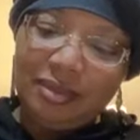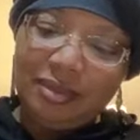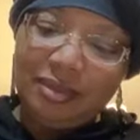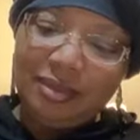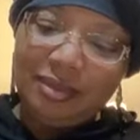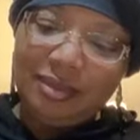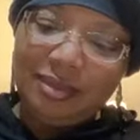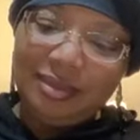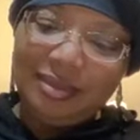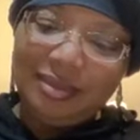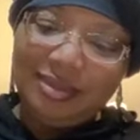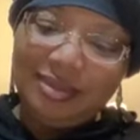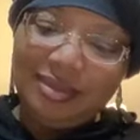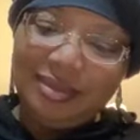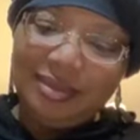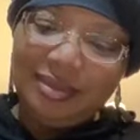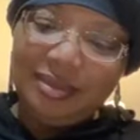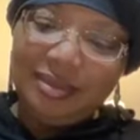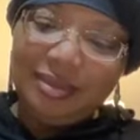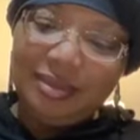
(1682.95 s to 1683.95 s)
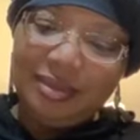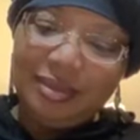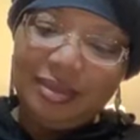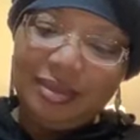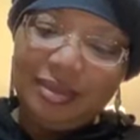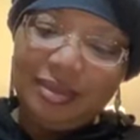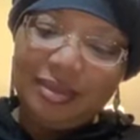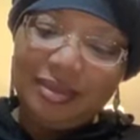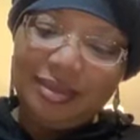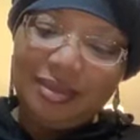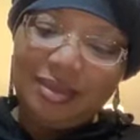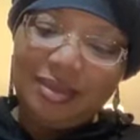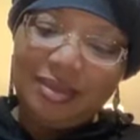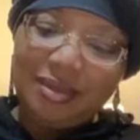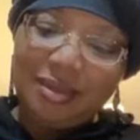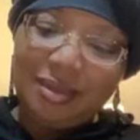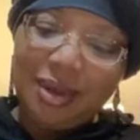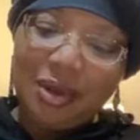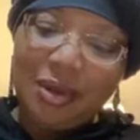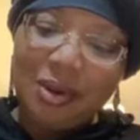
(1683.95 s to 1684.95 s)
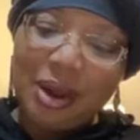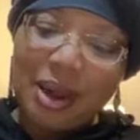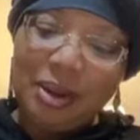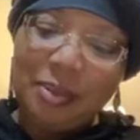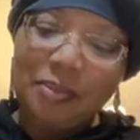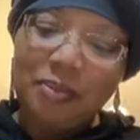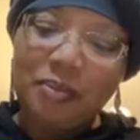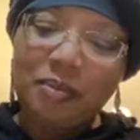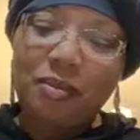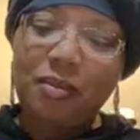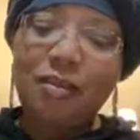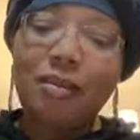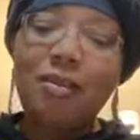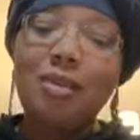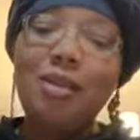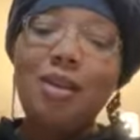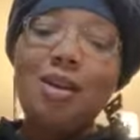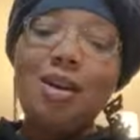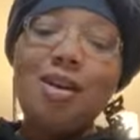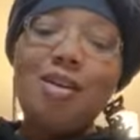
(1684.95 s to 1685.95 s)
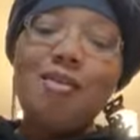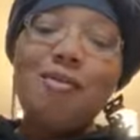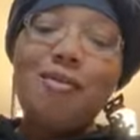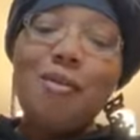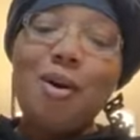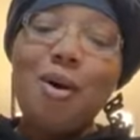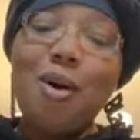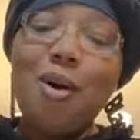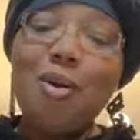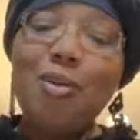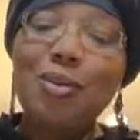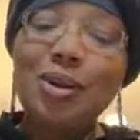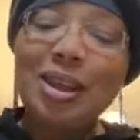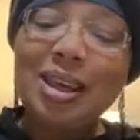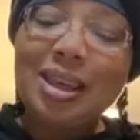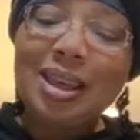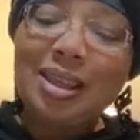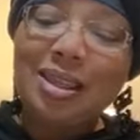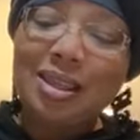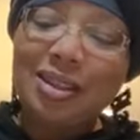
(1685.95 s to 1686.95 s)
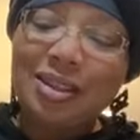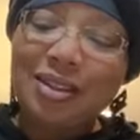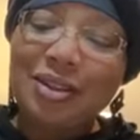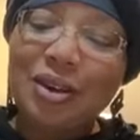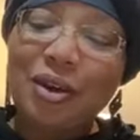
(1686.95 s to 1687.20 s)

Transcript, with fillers: A war breaks out. Okay. For only in the